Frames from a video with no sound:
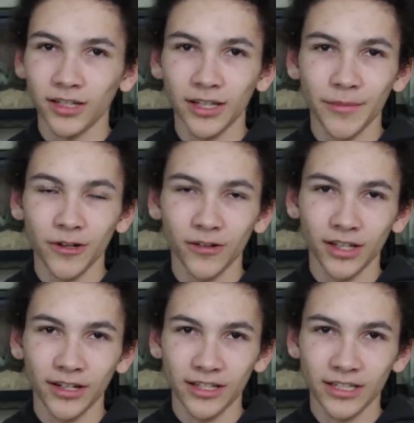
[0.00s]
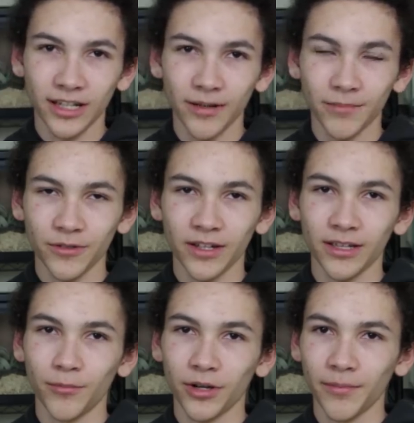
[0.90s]
Luckily, I'm here a lot of the time, so I
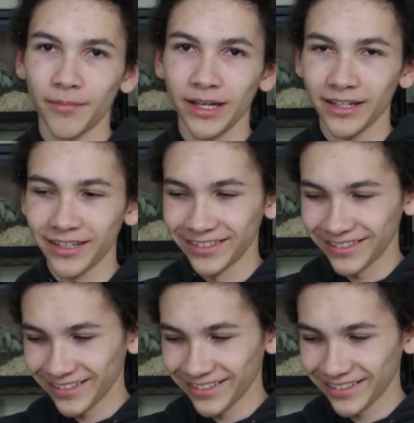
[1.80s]
can bring him back.